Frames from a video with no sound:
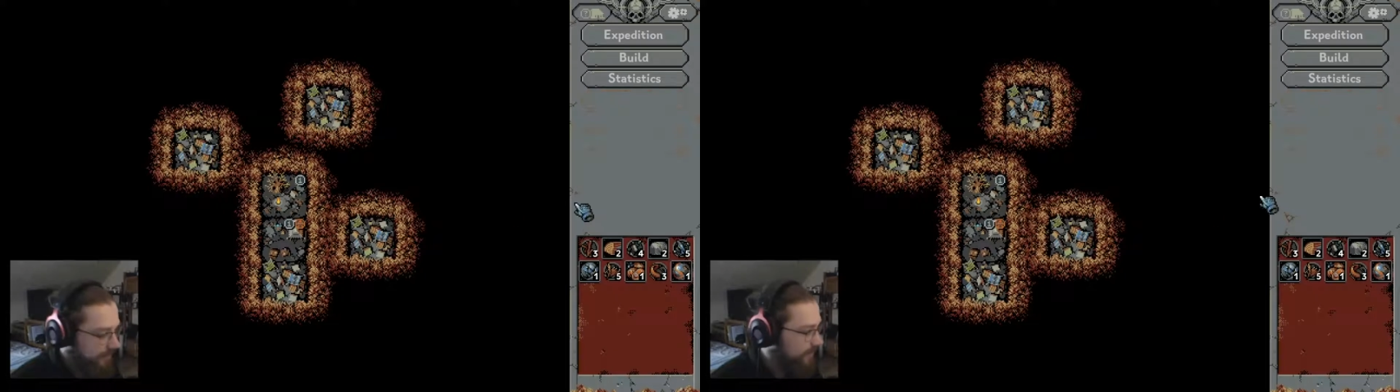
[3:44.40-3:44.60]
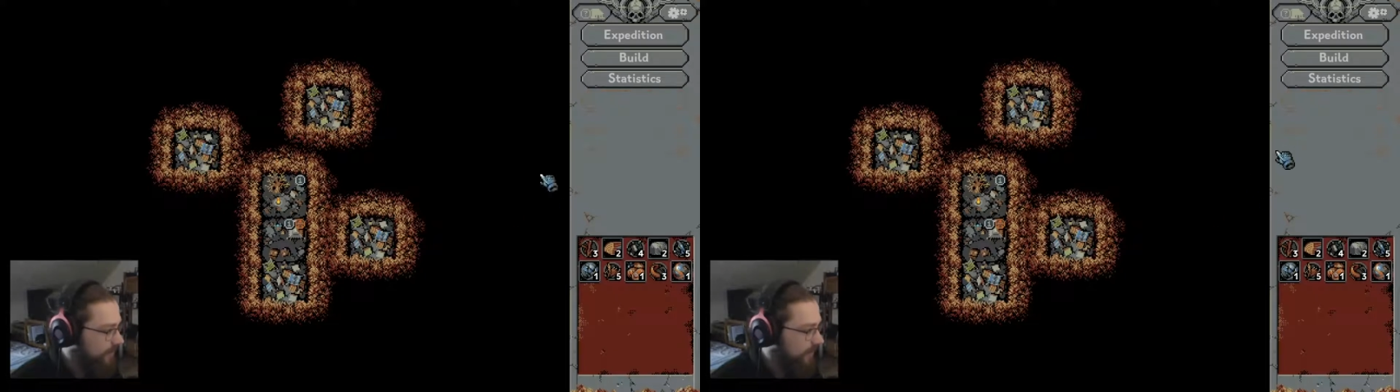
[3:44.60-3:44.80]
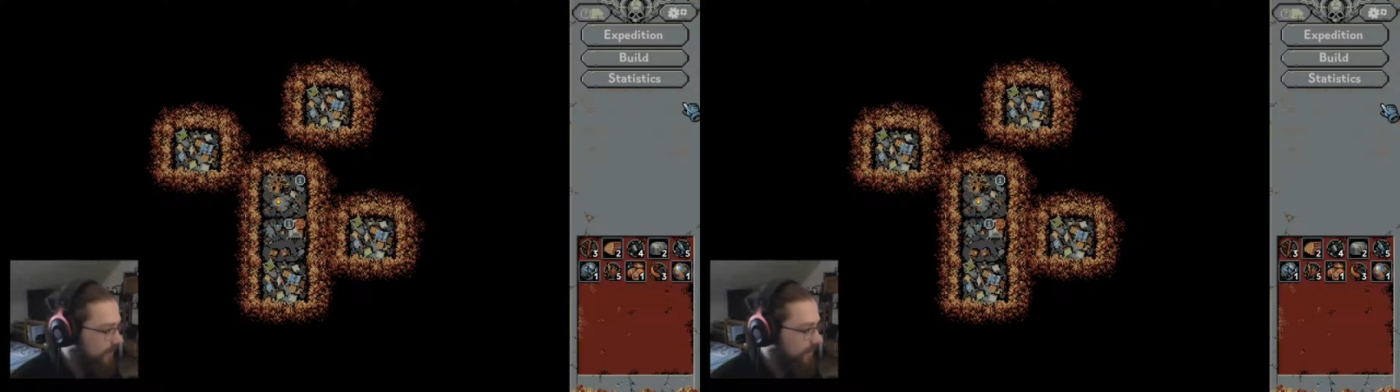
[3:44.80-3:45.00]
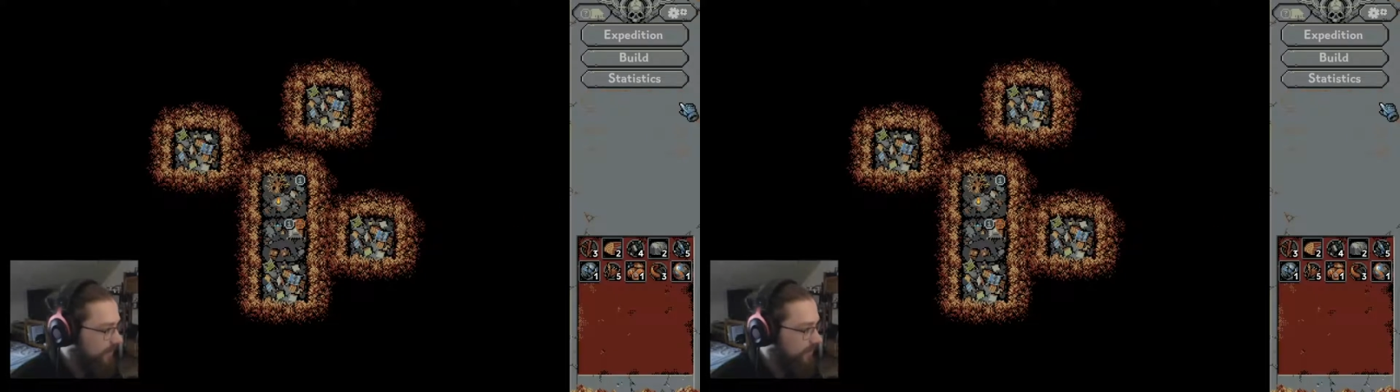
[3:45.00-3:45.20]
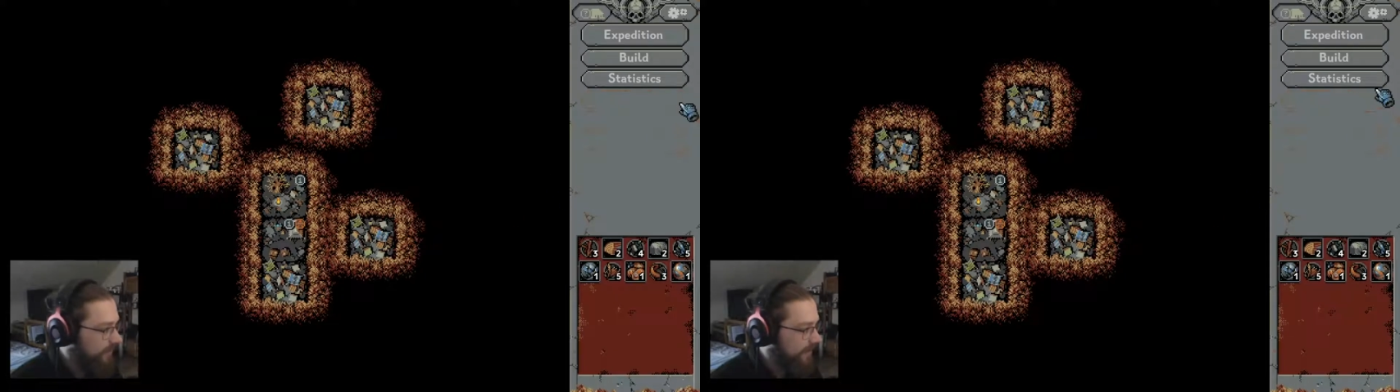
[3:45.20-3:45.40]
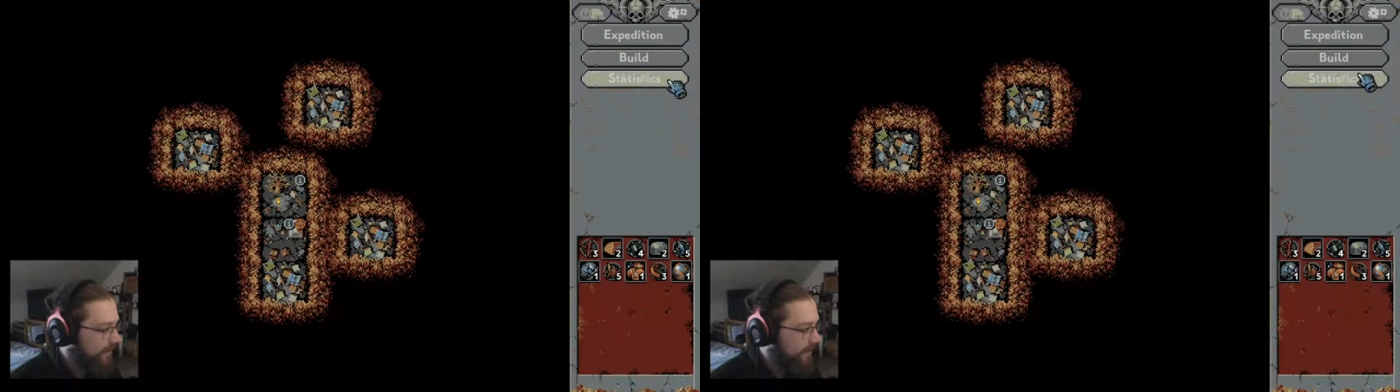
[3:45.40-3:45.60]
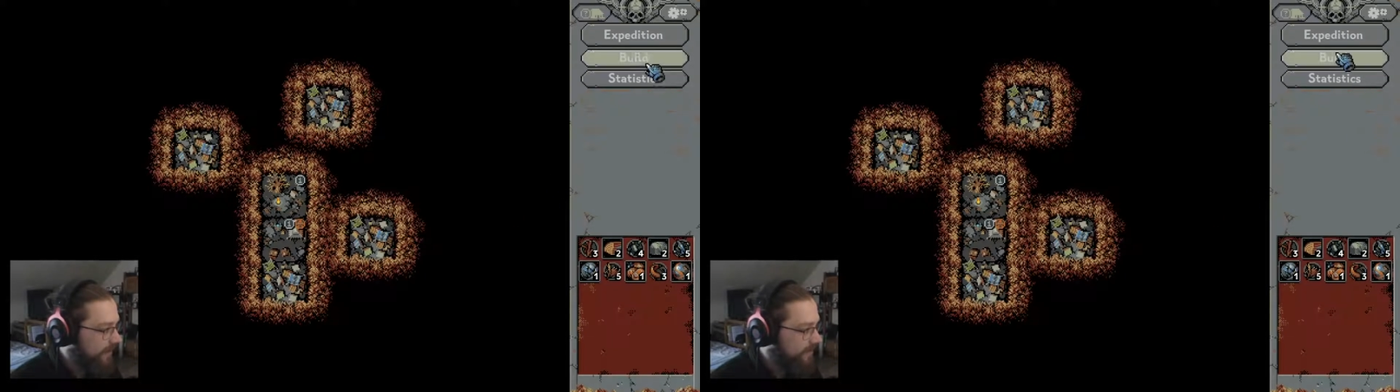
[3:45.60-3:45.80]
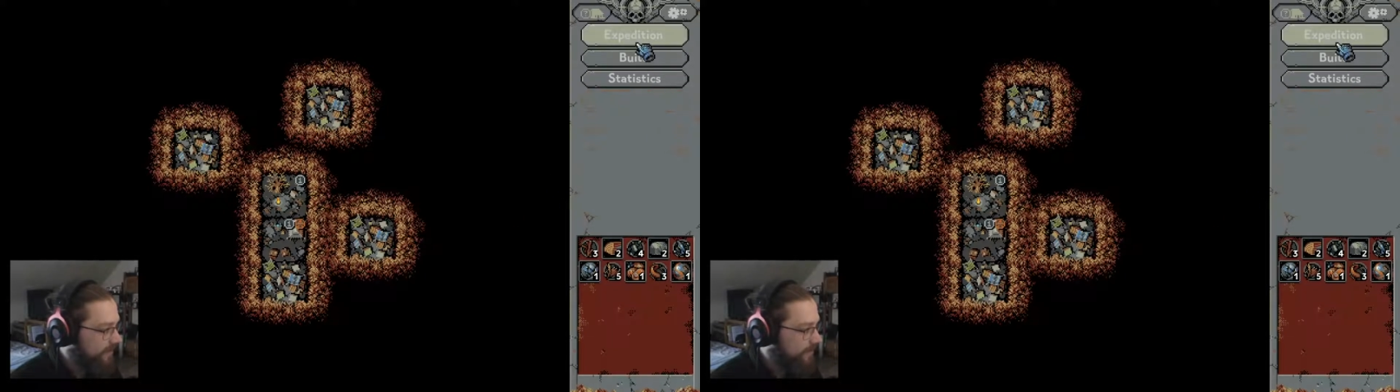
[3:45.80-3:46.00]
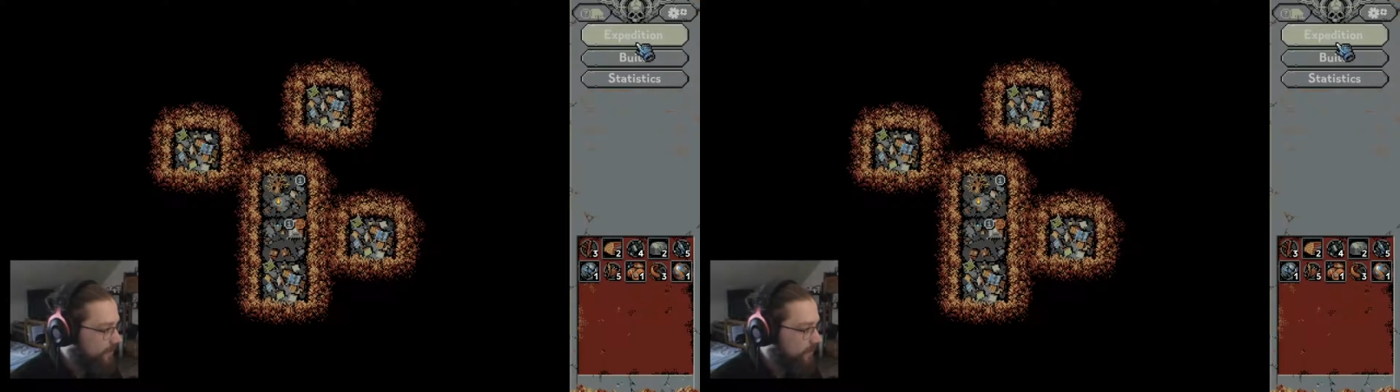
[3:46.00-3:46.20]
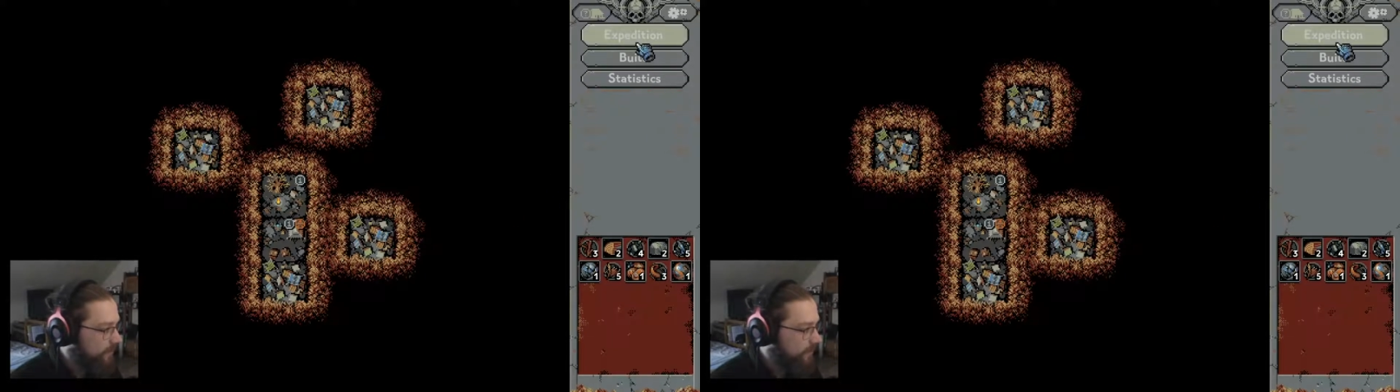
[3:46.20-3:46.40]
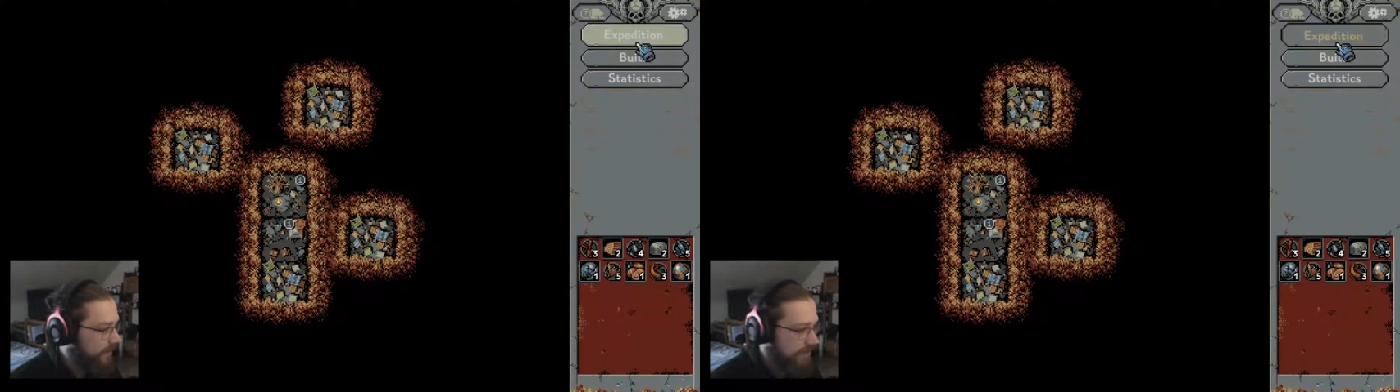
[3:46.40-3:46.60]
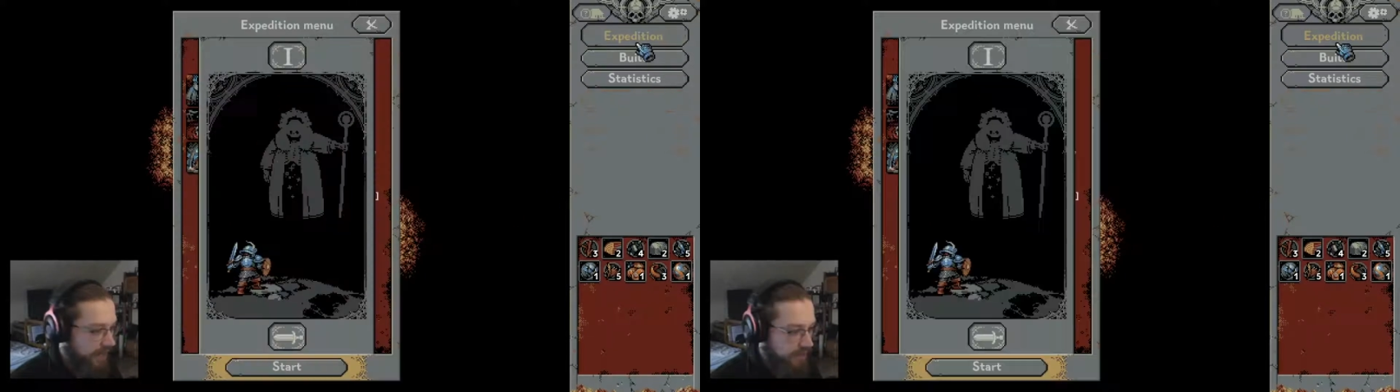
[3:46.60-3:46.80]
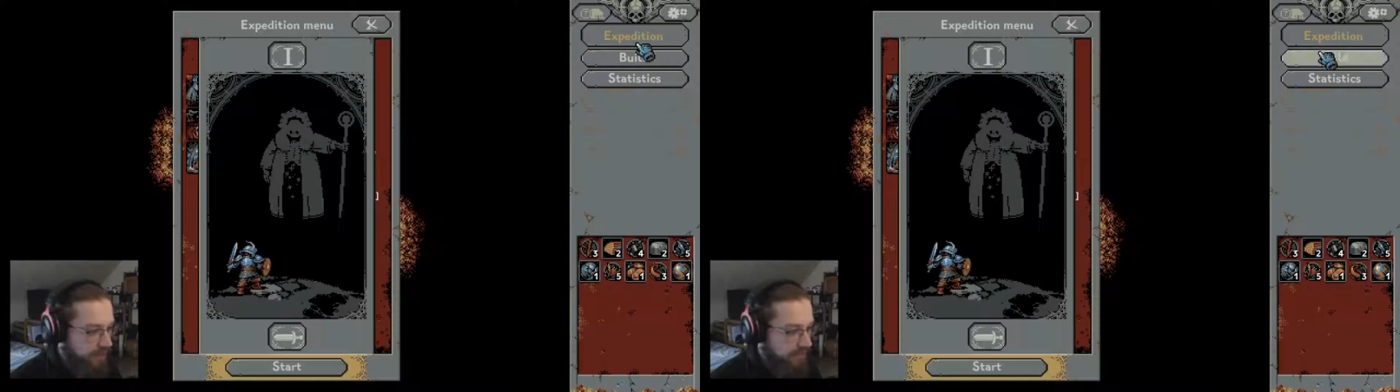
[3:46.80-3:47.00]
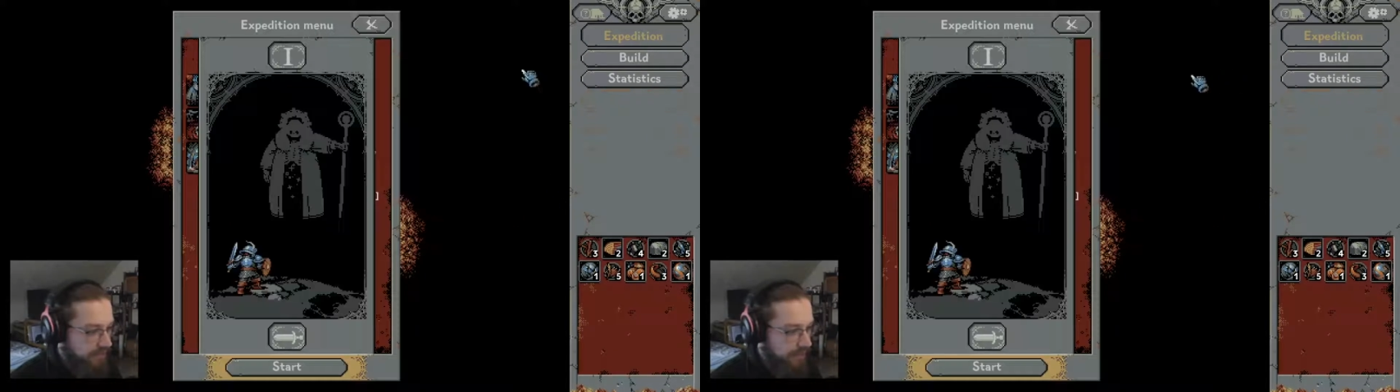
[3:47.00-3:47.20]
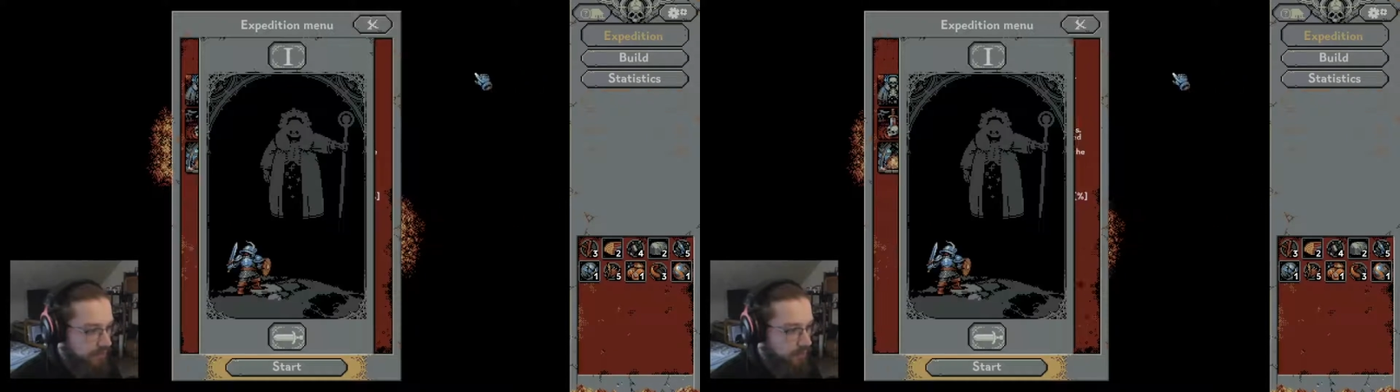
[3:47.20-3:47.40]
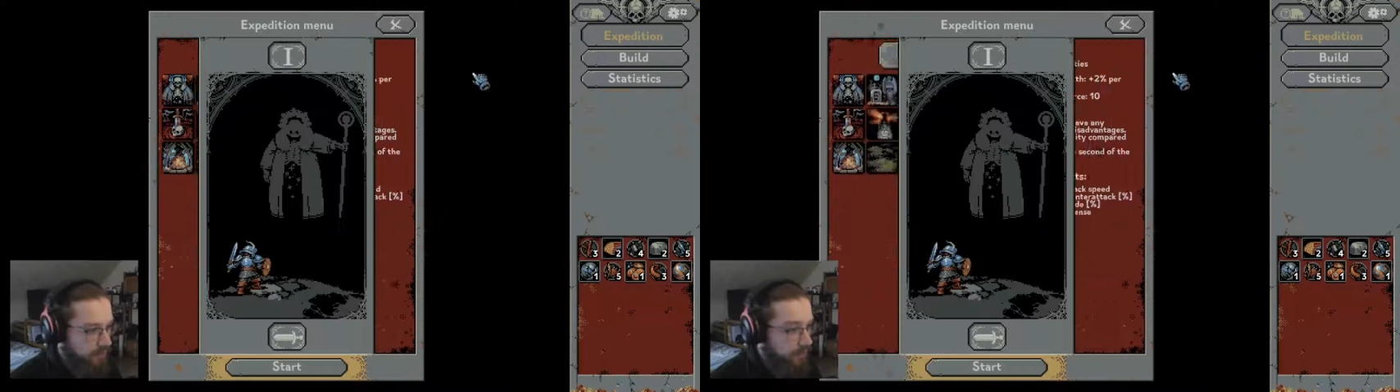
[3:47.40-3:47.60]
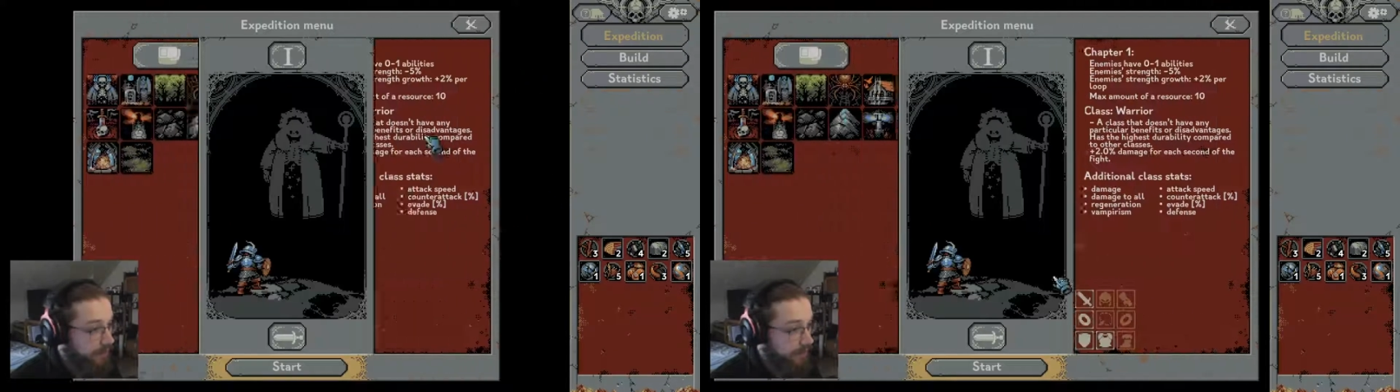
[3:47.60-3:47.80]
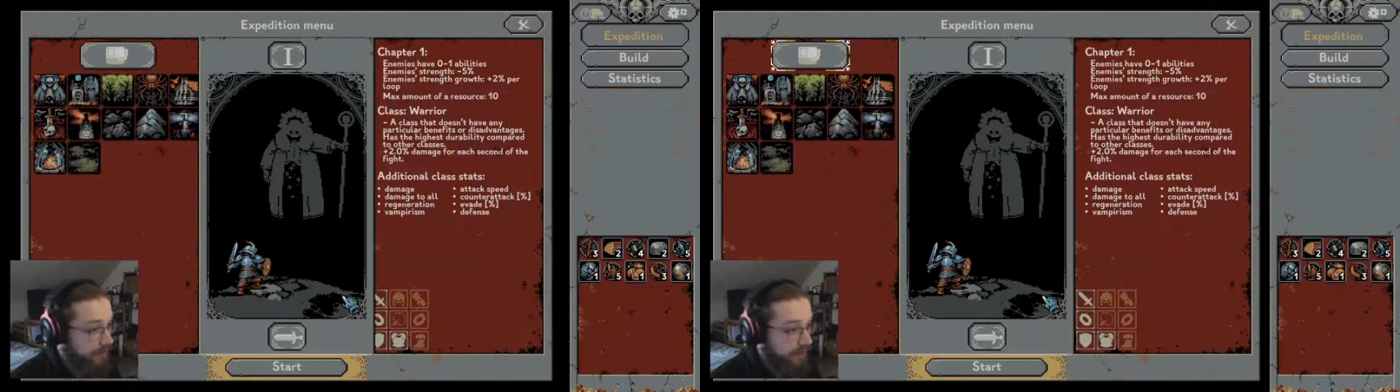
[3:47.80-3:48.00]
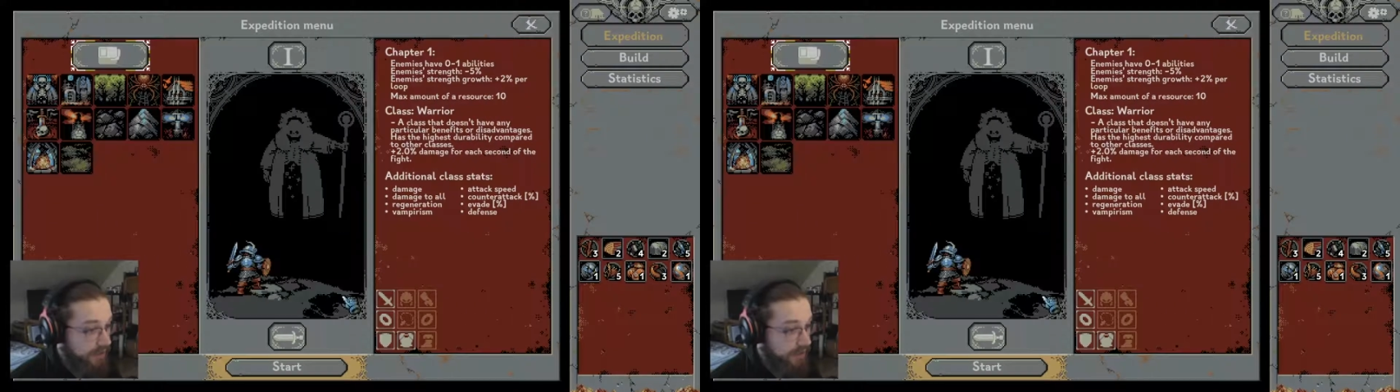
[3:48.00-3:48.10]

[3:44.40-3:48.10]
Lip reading: Alright, we can't do anything else, so we're gonna